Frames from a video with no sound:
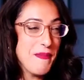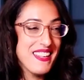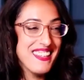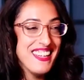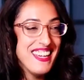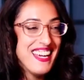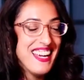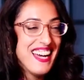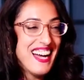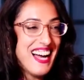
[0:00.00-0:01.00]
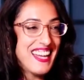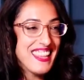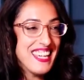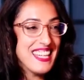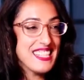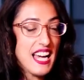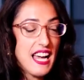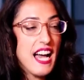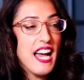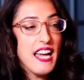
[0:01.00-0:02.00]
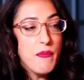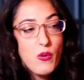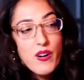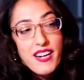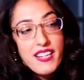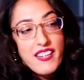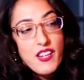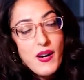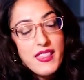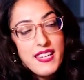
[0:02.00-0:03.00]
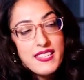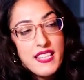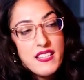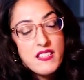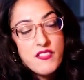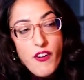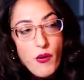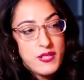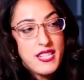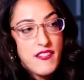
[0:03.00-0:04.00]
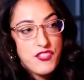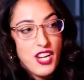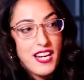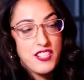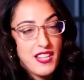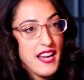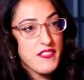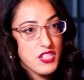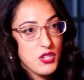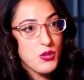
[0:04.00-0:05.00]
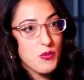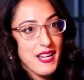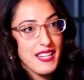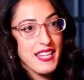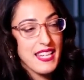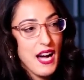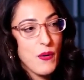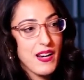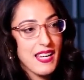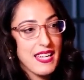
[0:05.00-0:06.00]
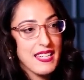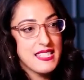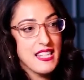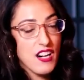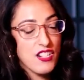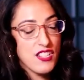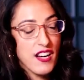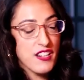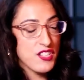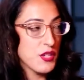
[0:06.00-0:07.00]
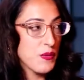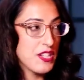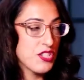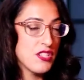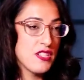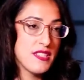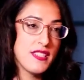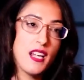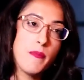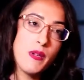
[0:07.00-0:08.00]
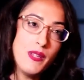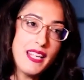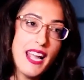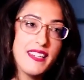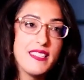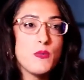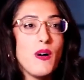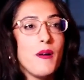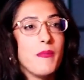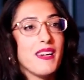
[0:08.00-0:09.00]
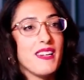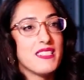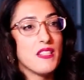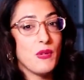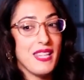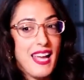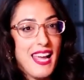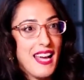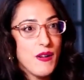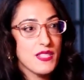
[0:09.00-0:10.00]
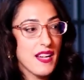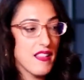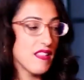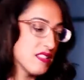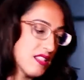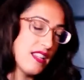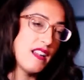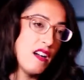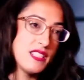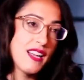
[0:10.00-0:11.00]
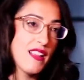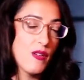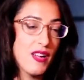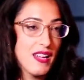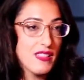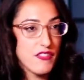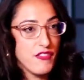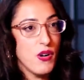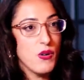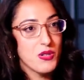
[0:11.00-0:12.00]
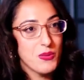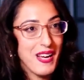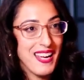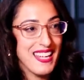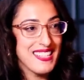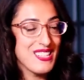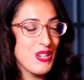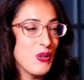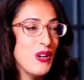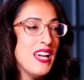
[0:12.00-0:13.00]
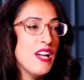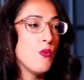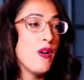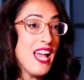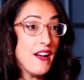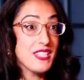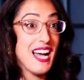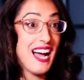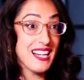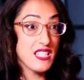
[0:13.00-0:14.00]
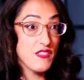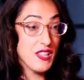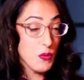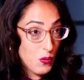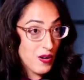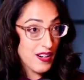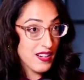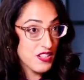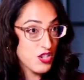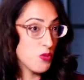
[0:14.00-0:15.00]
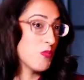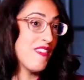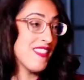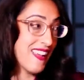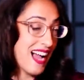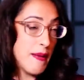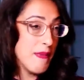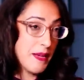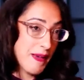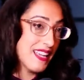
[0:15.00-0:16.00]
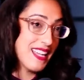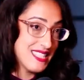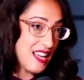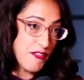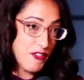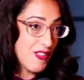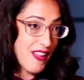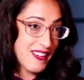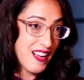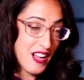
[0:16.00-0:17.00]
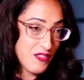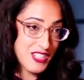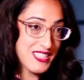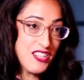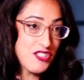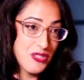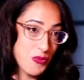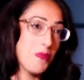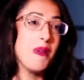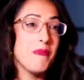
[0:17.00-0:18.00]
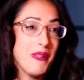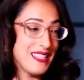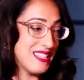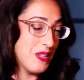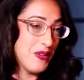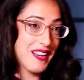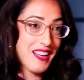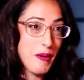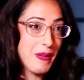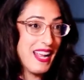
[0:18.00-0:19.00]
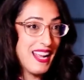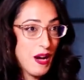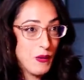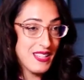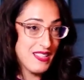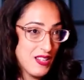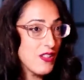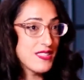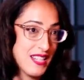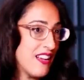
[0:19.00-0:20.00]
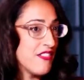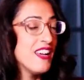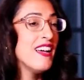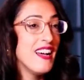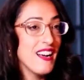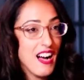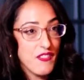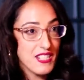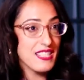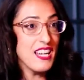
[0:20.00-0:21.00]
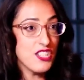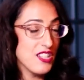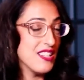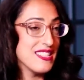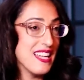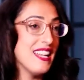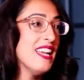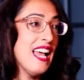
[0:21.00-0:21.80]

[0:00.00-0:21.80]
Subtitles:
mean, I think I am worried, I think that phones have changed lives too, right? Like now our kids, our younger generation doesn't communicate as well because when they hang out together, they're sitting all together looking at their phones, right? And so we have to actively work to prevent, like I make my kids have full on conversations with people. I say, you got to come and hang out with the adults and have conversations and